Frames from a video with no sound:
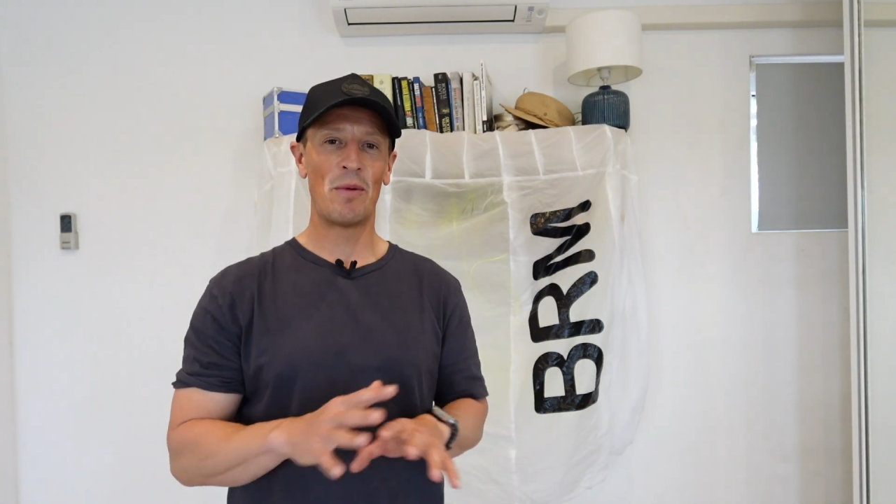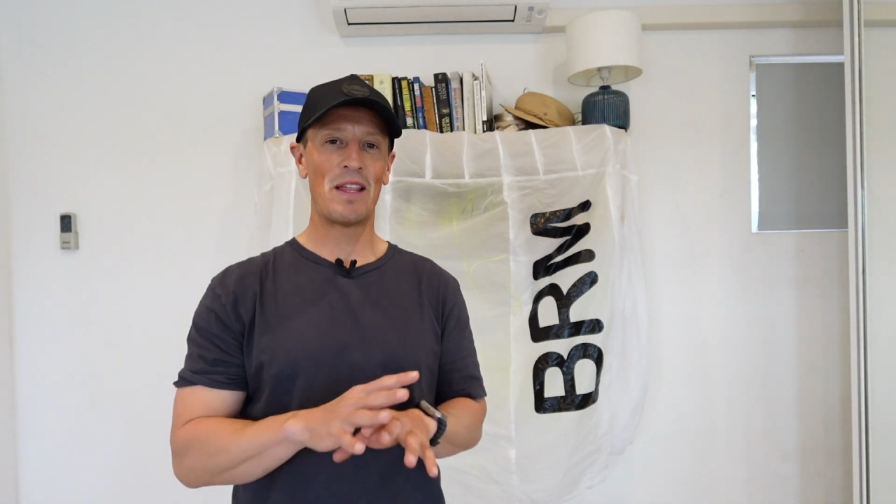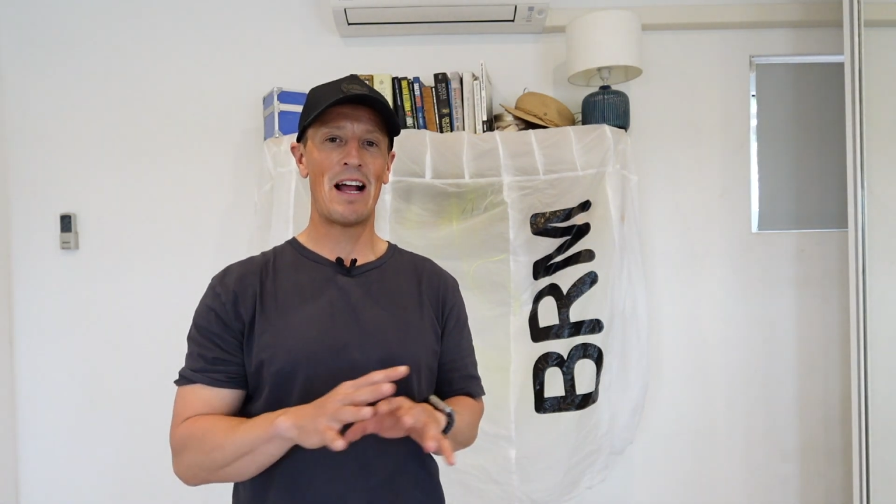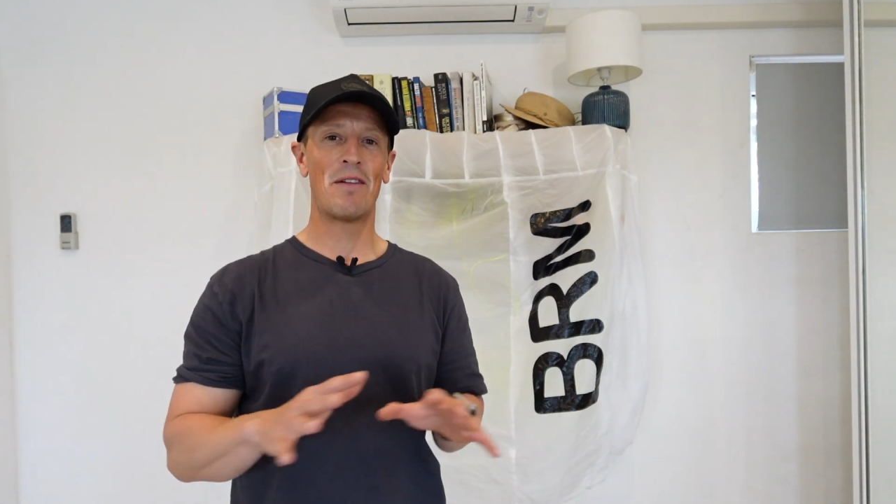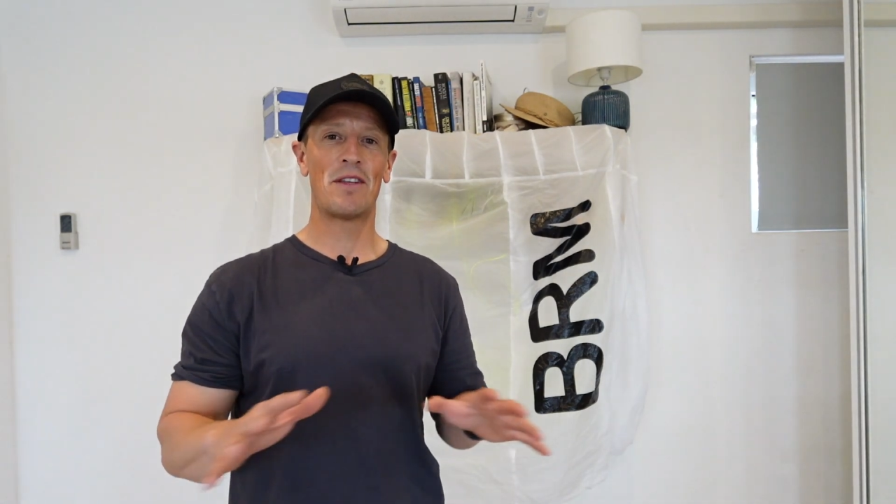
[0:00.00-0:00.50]

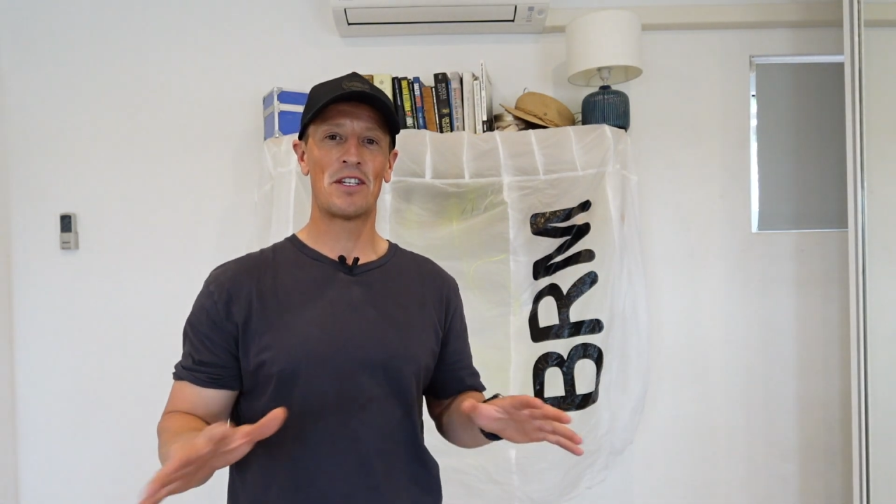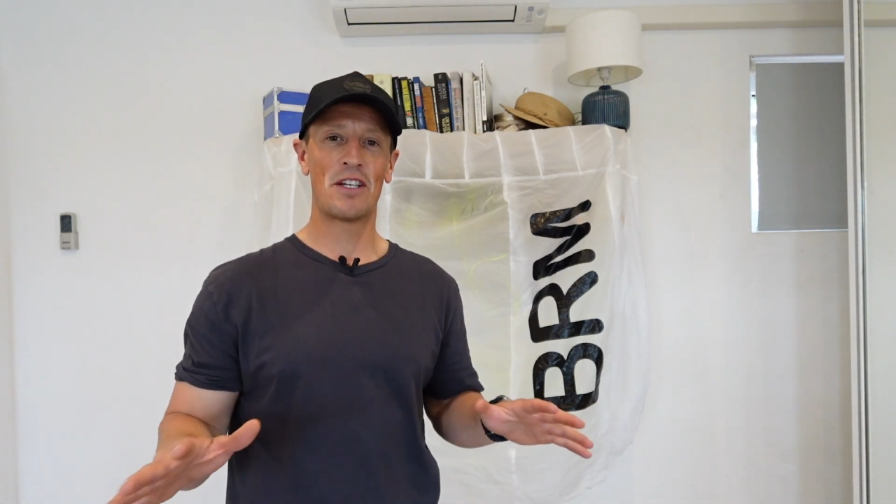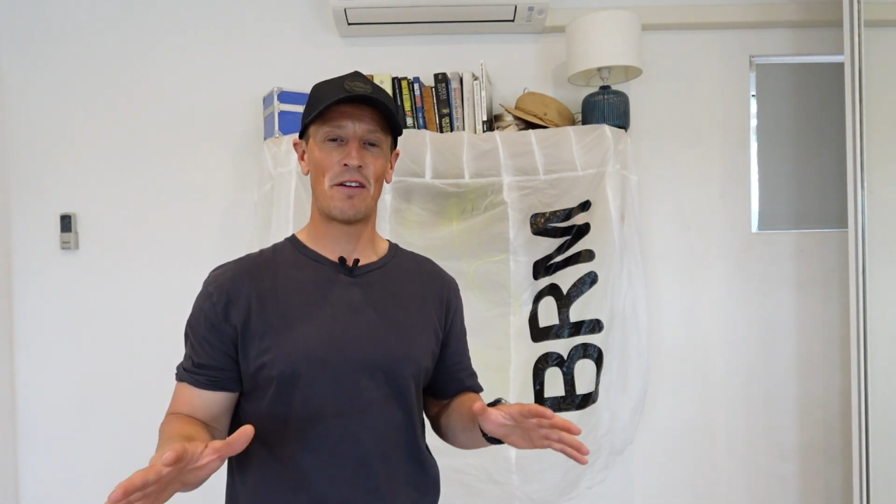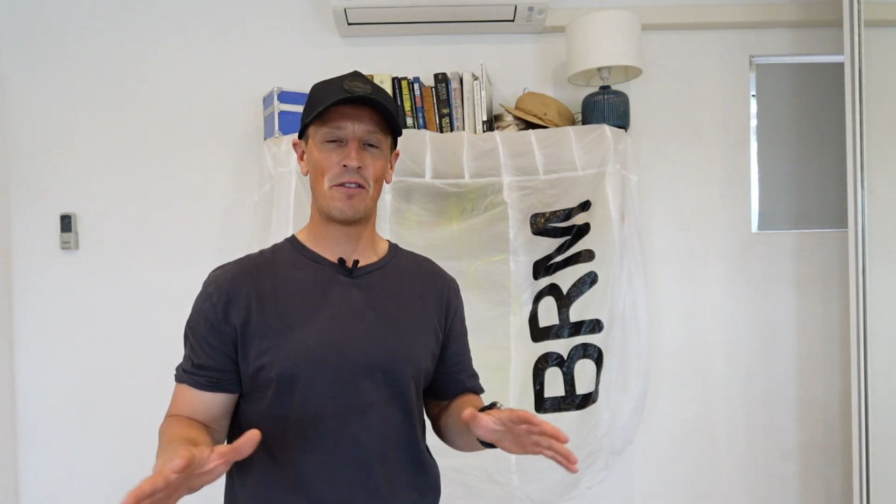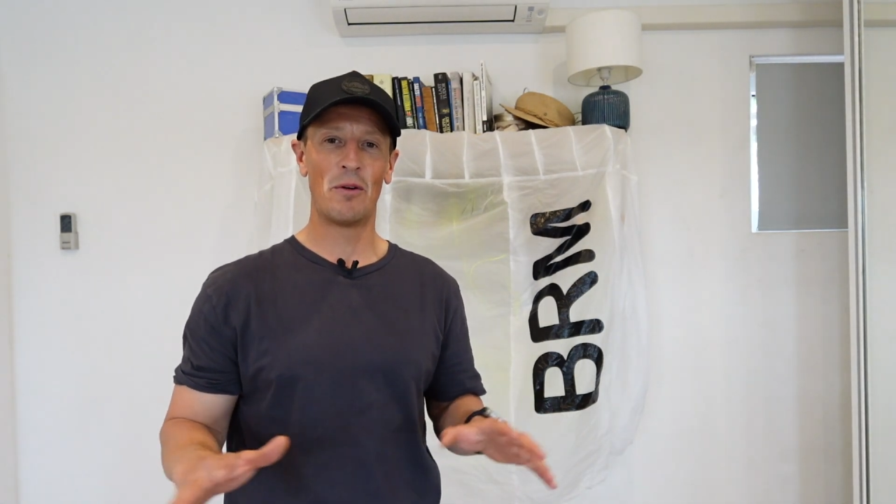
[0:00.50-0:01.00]
without the
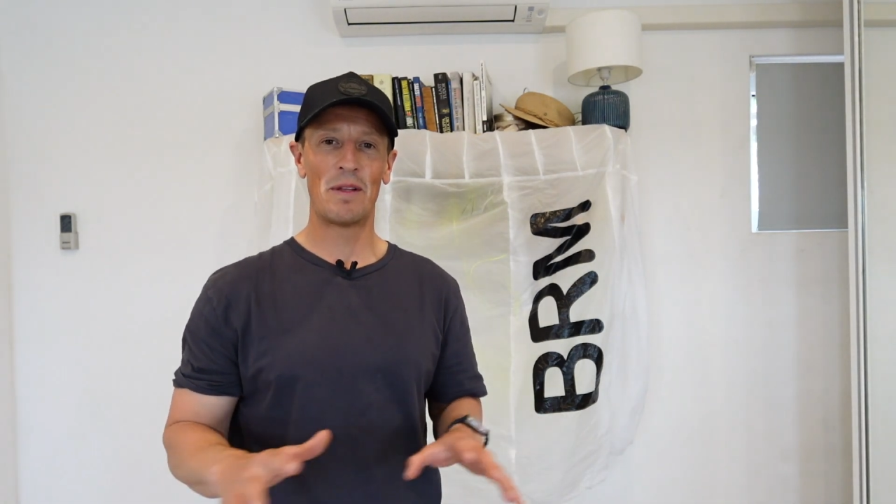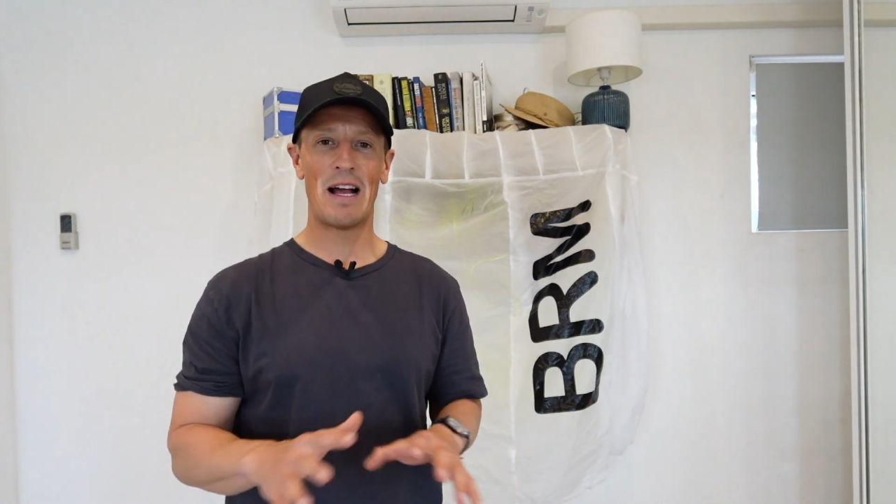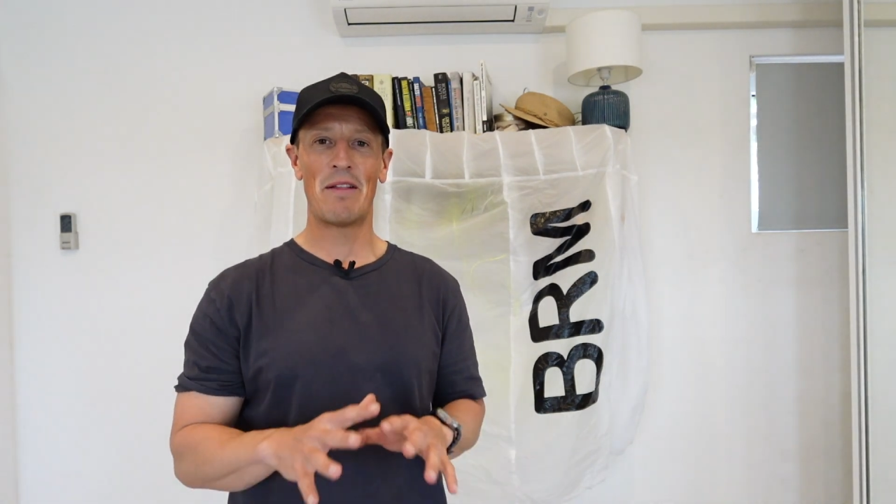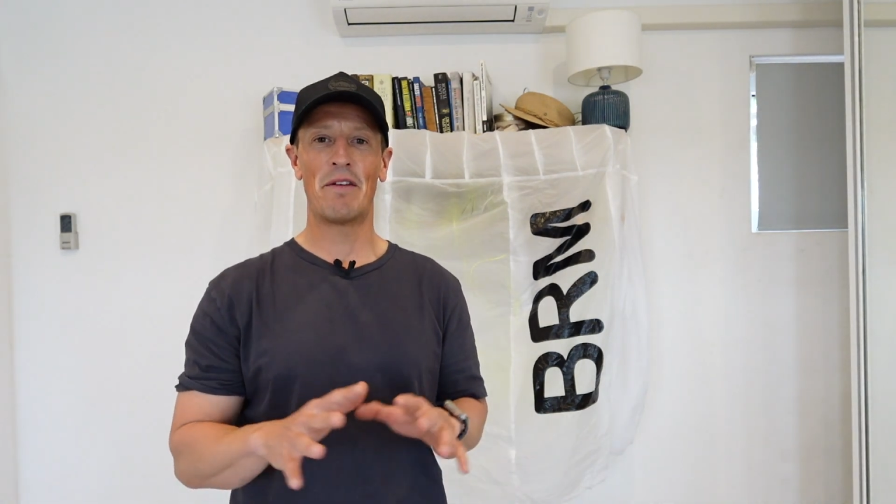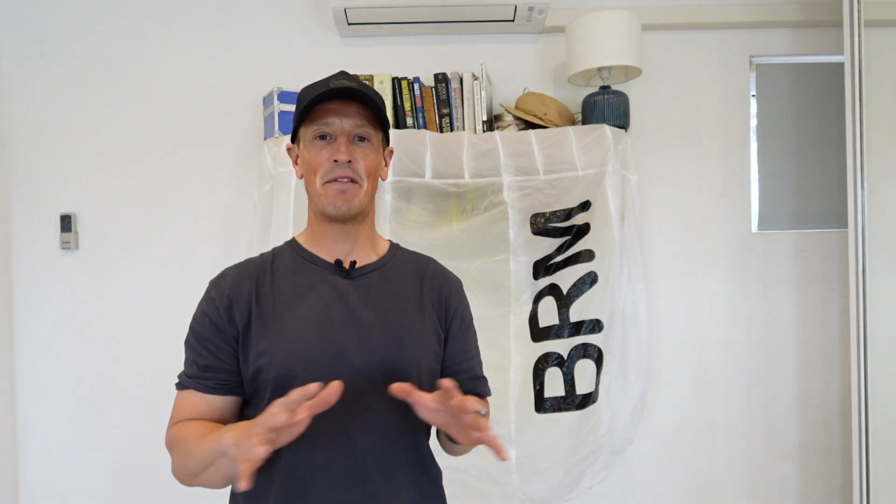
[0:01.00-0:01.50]
shuffle,
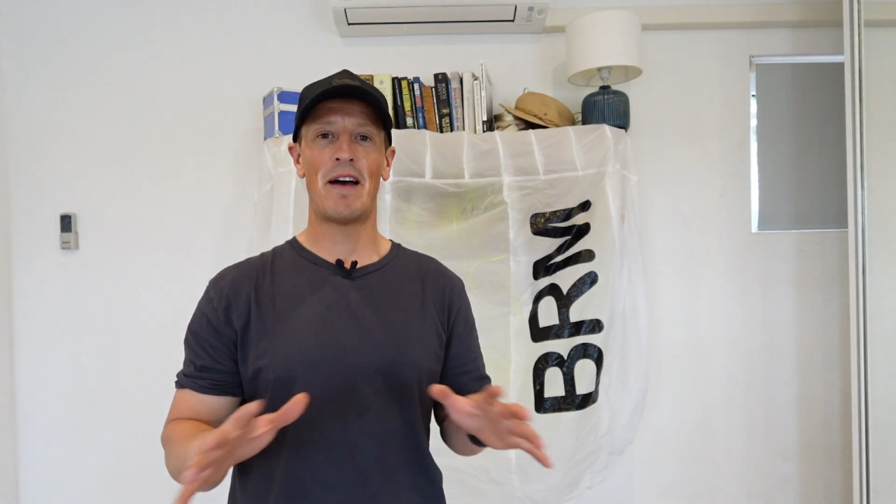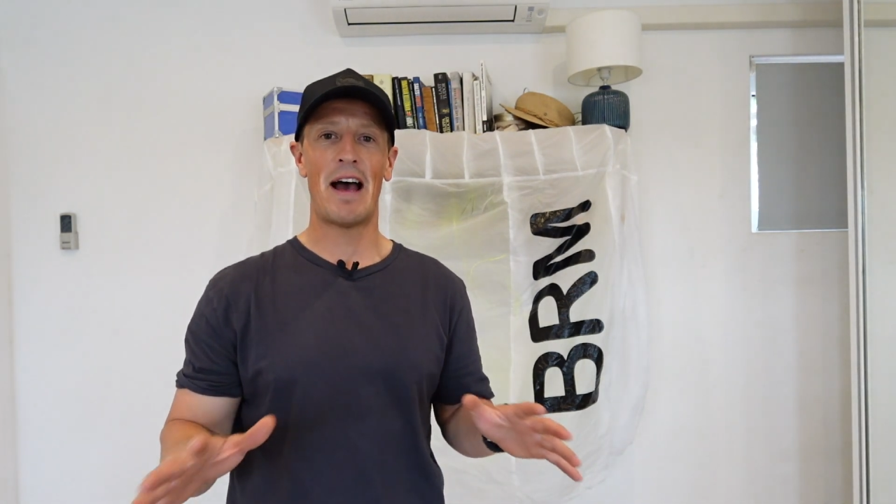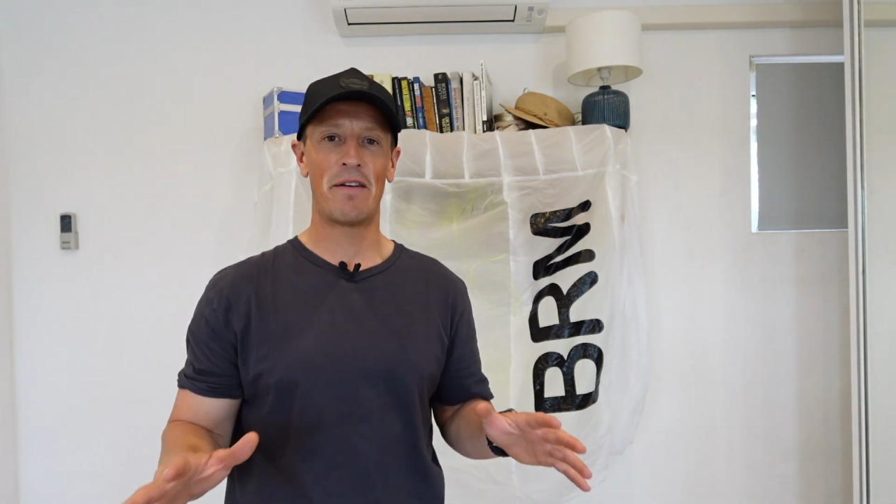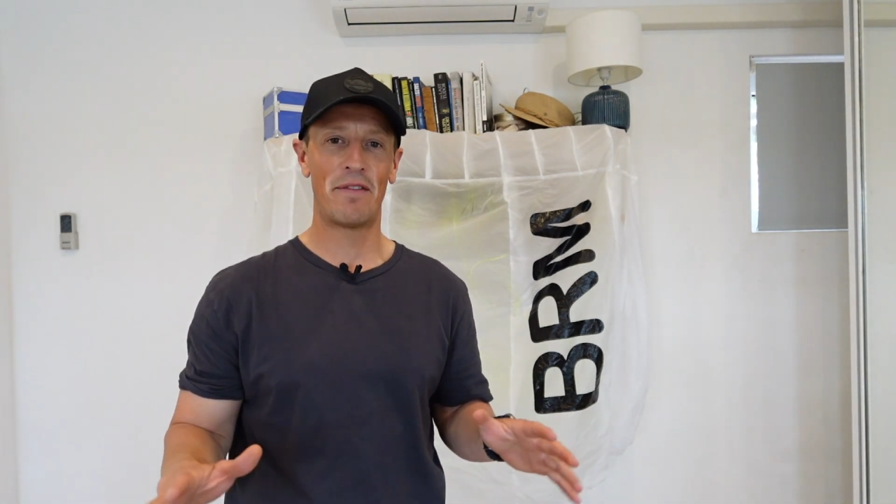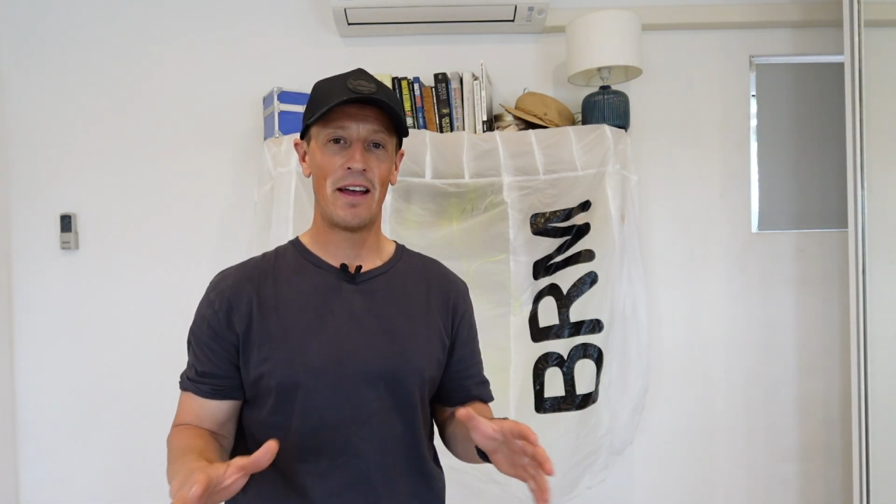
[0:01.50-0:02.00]
without the
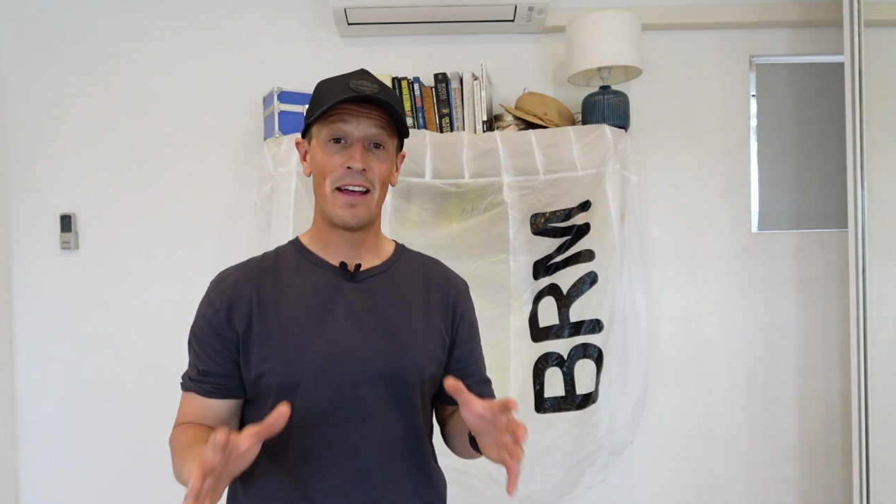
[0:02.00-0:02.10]
faff?